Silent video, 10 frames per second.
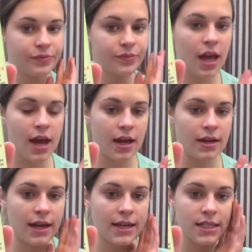
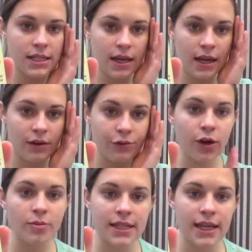nice and firm
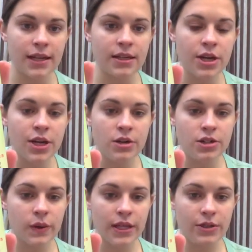skin. So
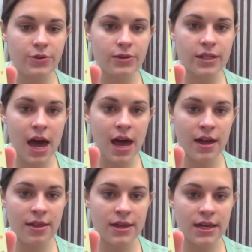I use
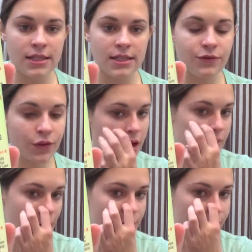this from
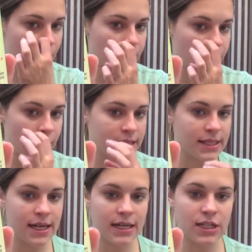Bath & Body Works,
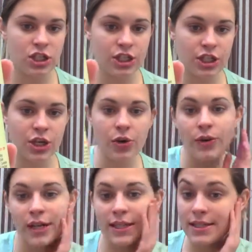and it's just a
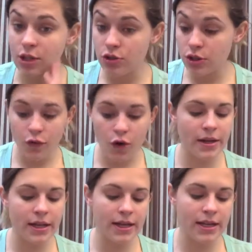toning citrus
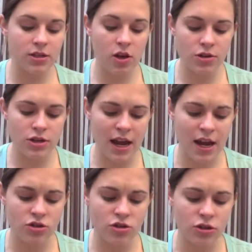formula. It's all
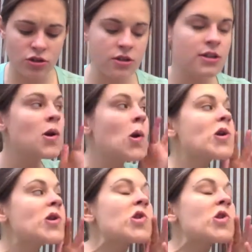natural. I
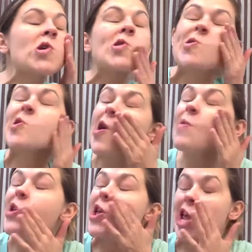just squirt a little on my
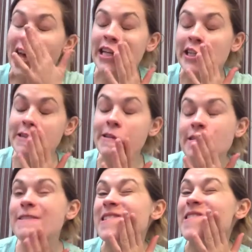hand
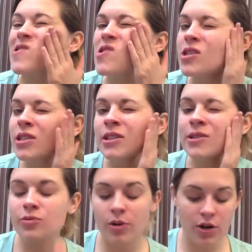and
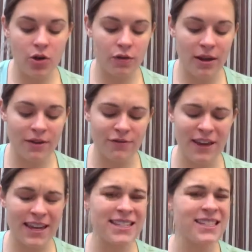run it over my
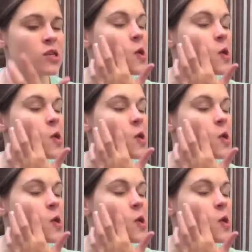face.